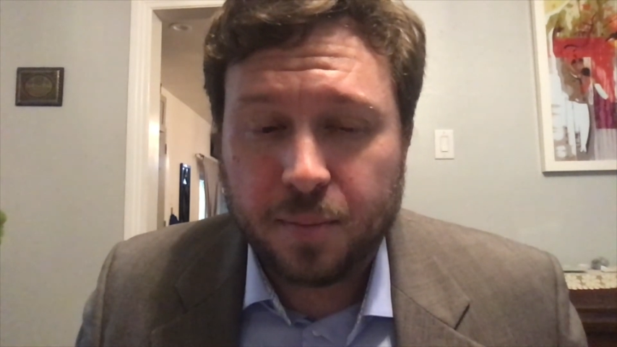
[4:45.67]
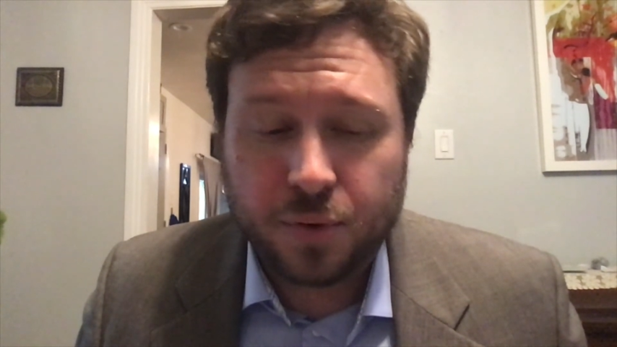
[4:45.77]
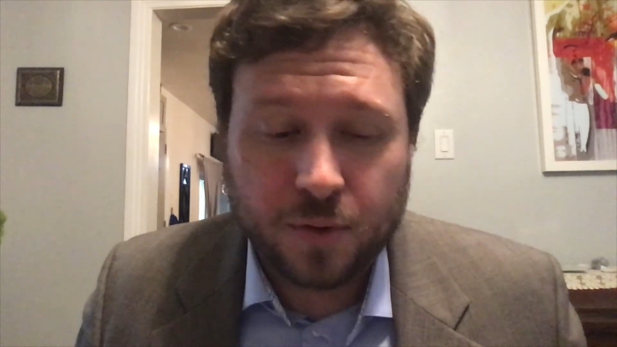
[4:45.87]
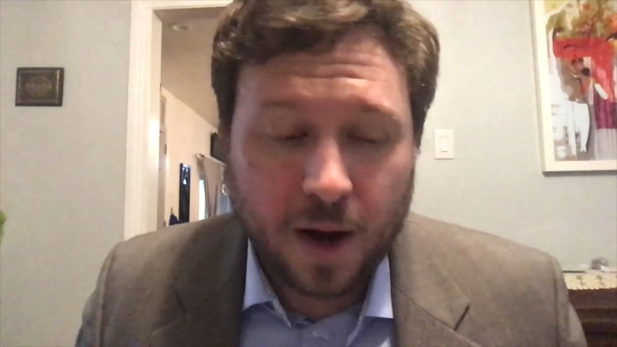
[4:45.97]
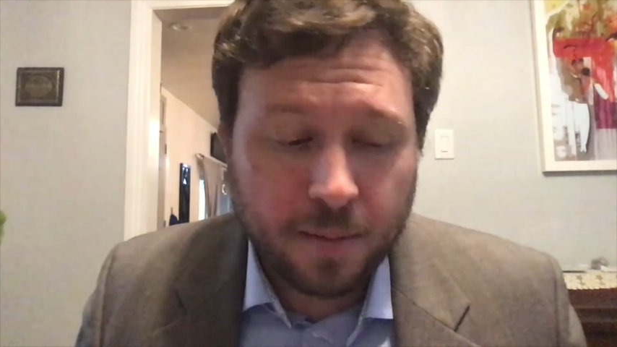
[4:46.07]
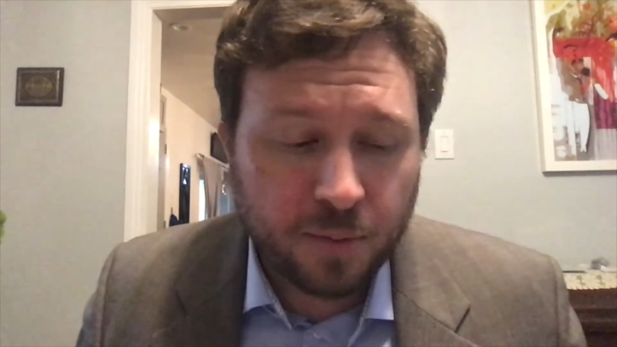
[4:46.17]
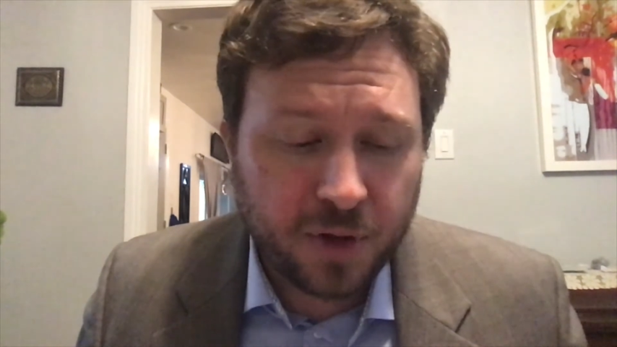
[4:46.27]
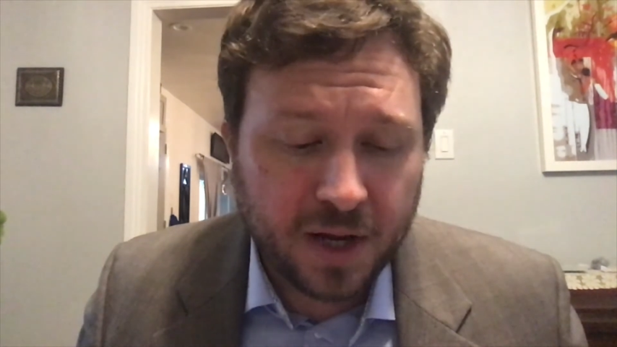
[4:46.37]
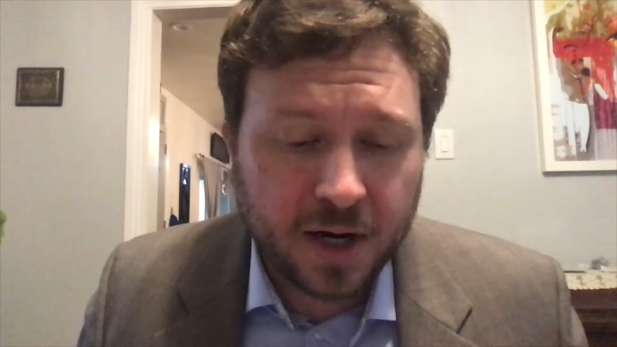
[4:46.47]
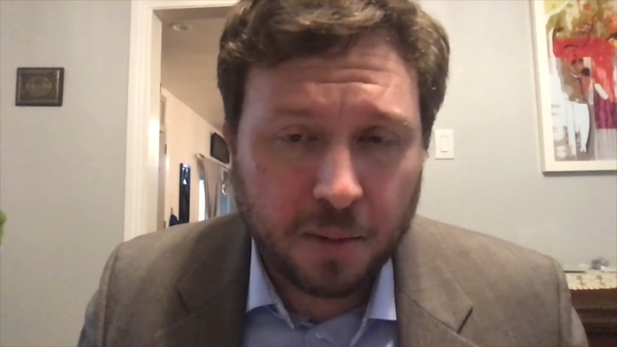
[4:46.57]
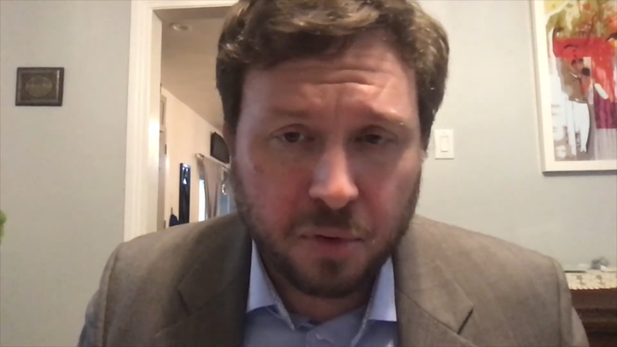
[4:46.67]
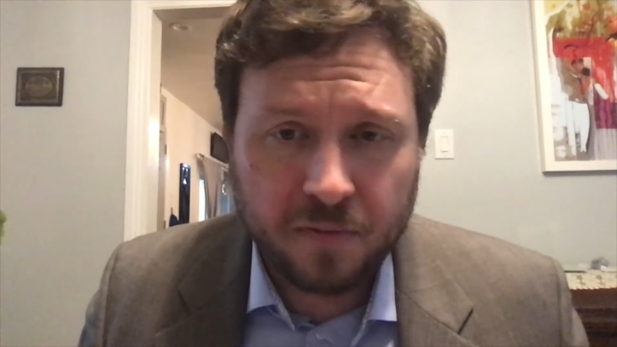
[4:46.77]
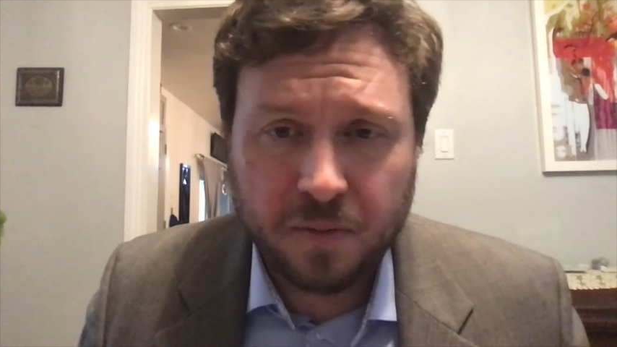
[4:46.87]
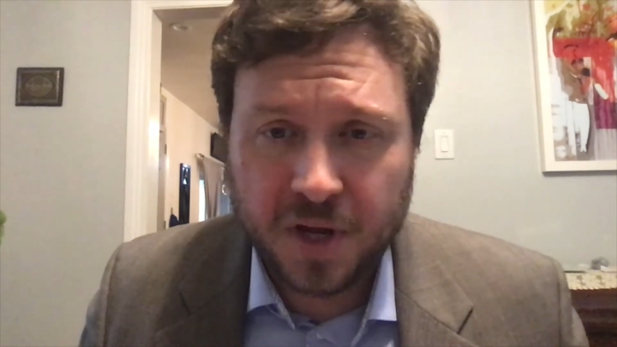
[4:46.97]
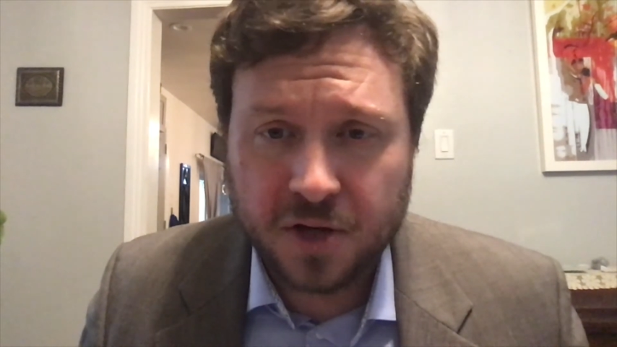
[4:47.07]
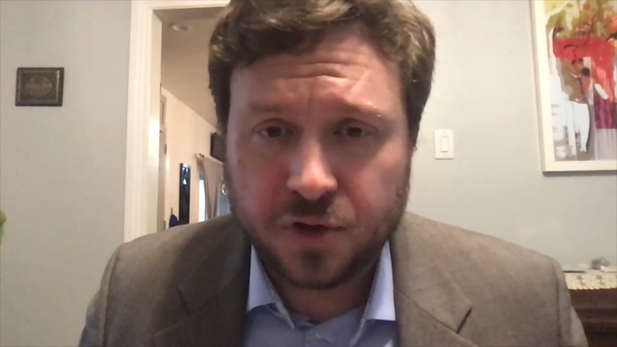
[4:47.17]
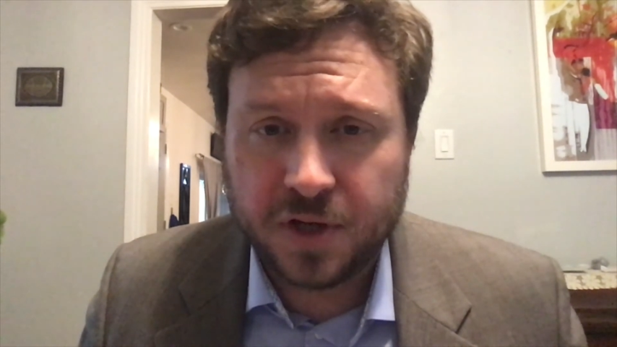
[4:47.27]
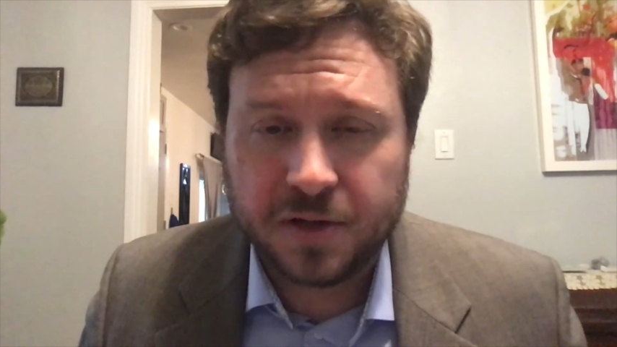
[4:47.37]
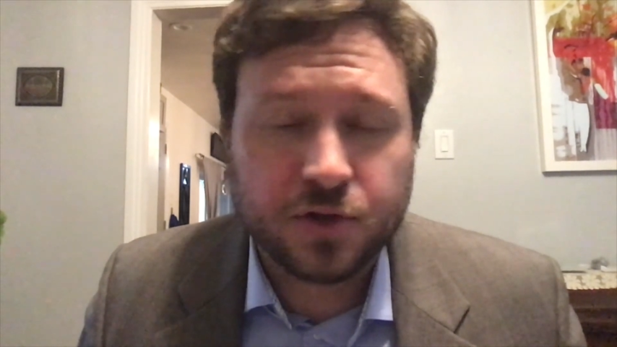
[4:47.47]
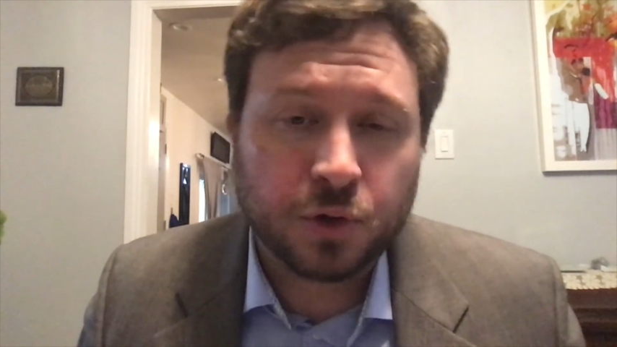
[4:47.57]
probably a couple of the major
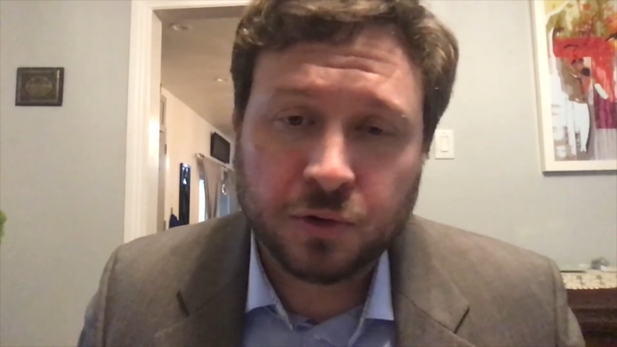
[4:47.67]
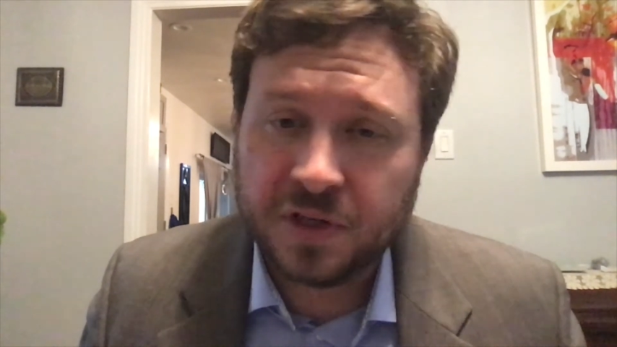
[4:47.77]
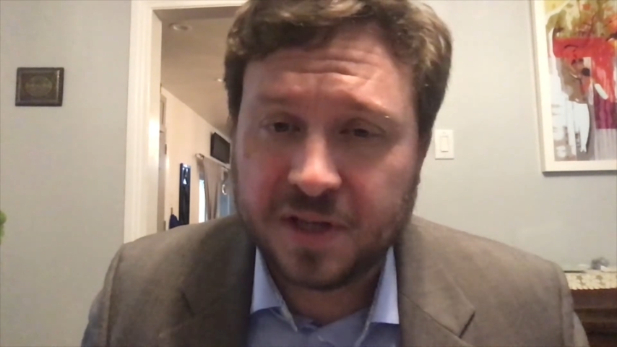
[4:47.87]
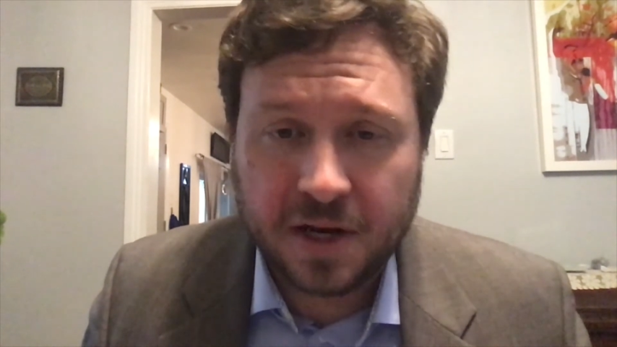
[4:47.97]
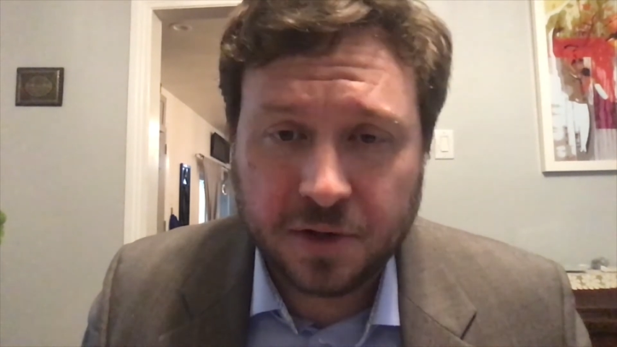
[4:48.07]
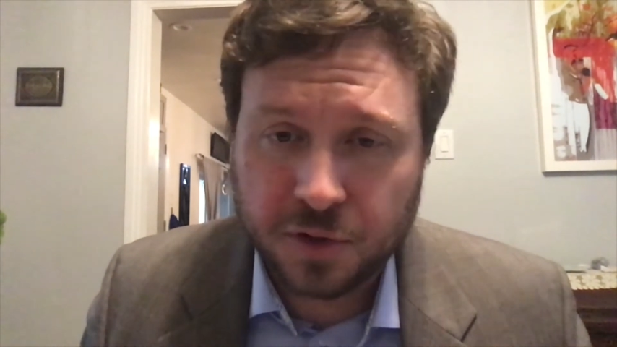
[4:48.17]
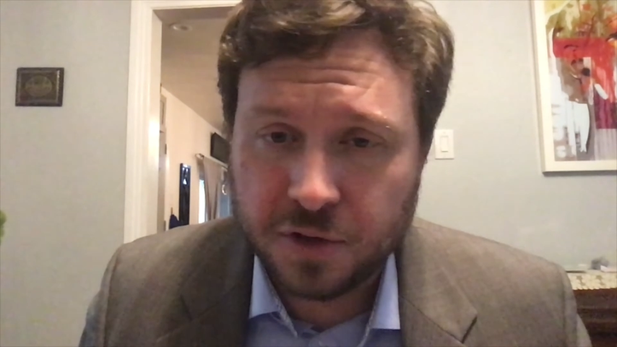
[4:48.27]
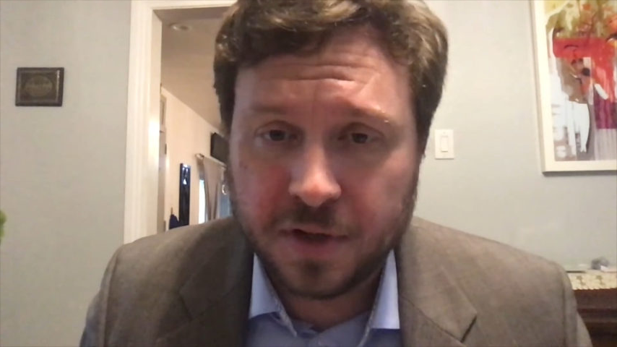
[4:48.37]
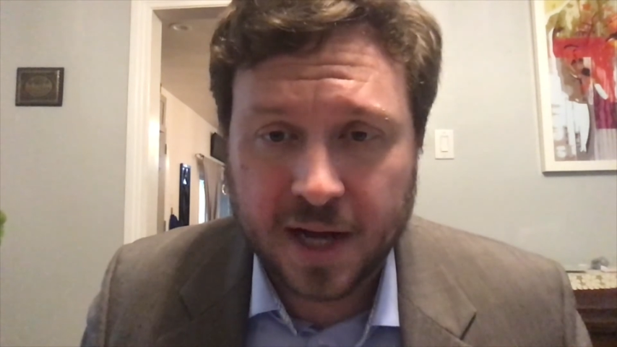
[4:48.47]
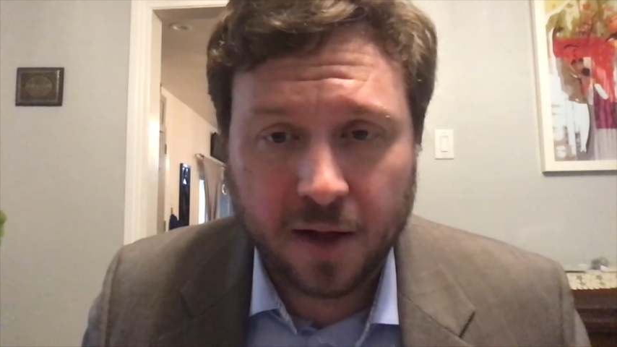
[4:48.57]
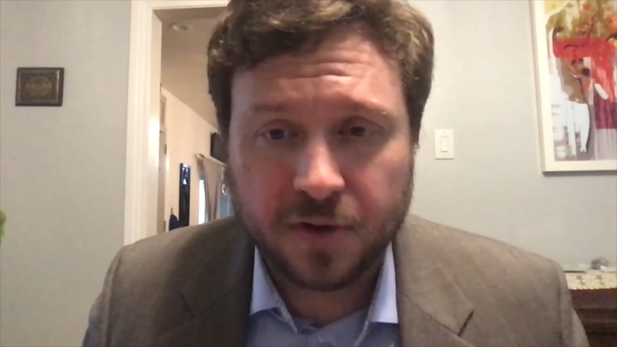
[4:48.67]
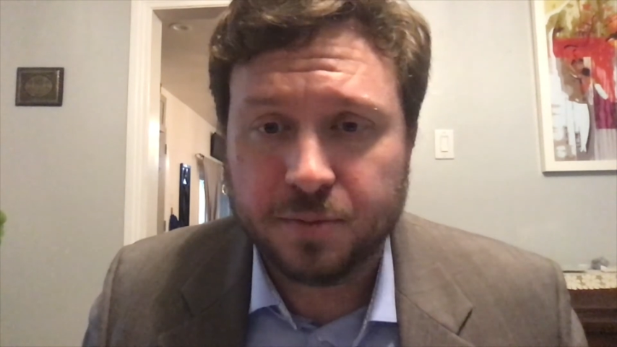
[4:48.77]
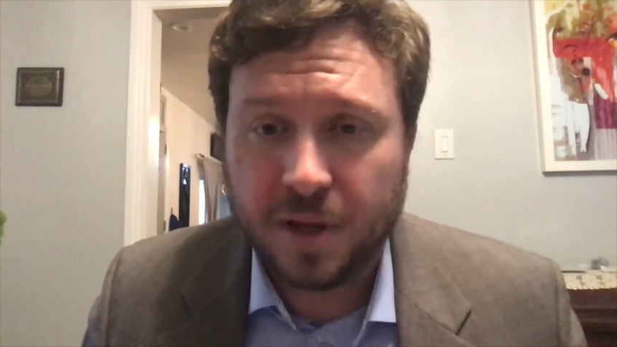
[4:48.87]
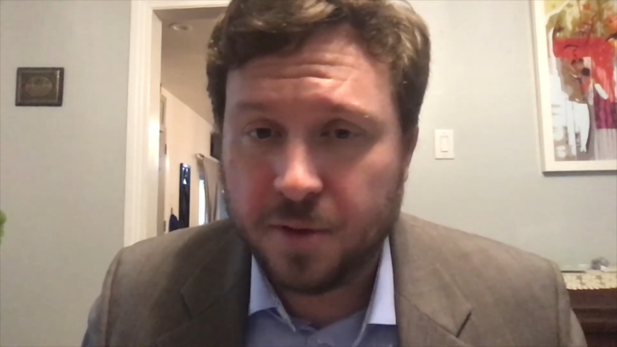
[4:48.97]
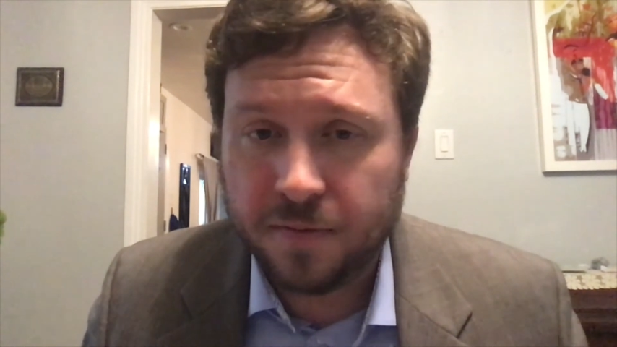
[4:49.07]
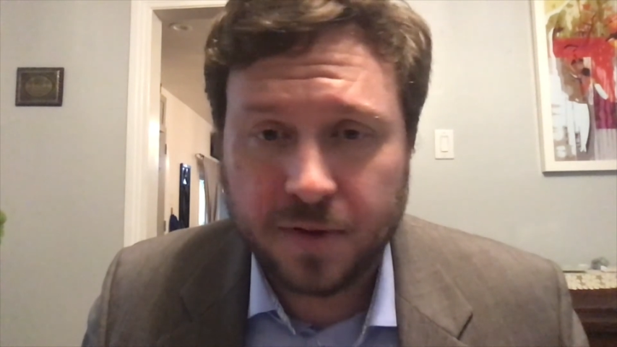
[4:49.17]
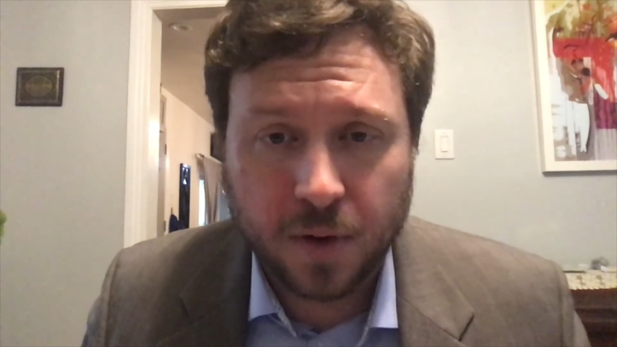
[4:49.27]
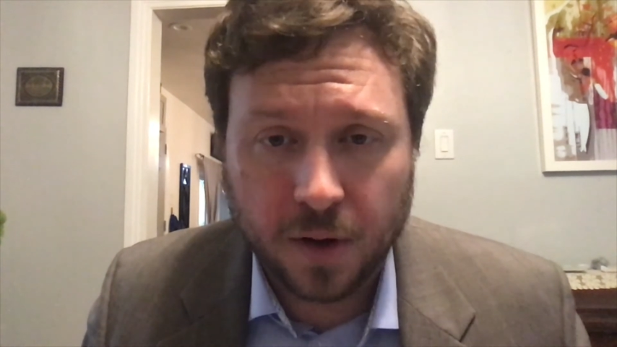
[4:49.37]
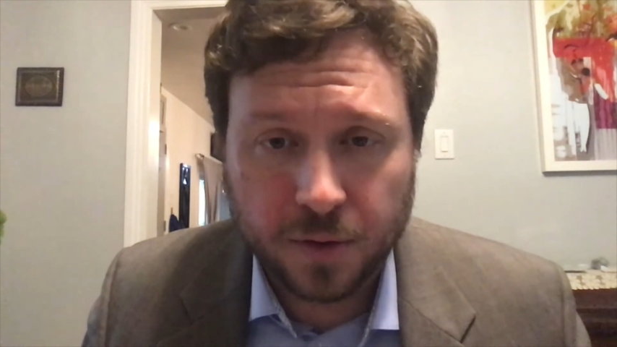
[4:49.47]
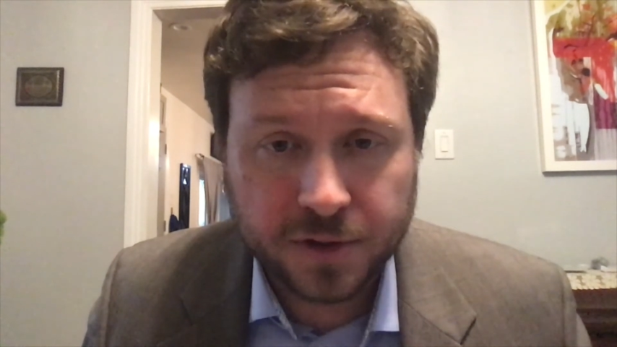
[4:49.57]
cities, certainly San Antonio and Dallas, maybe a
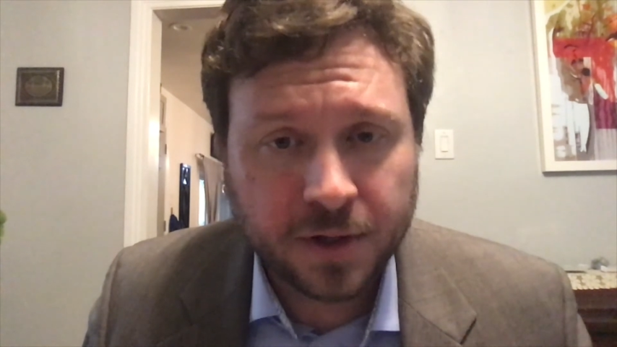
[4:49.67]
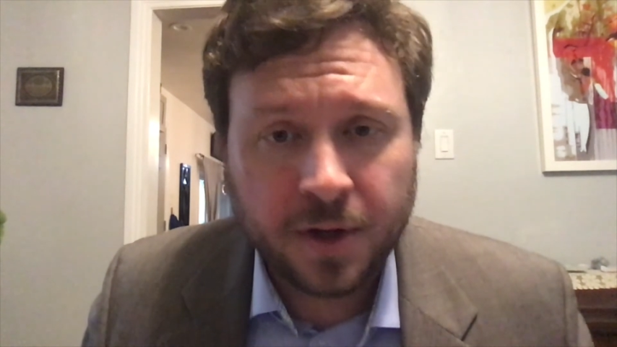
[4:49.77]
few others,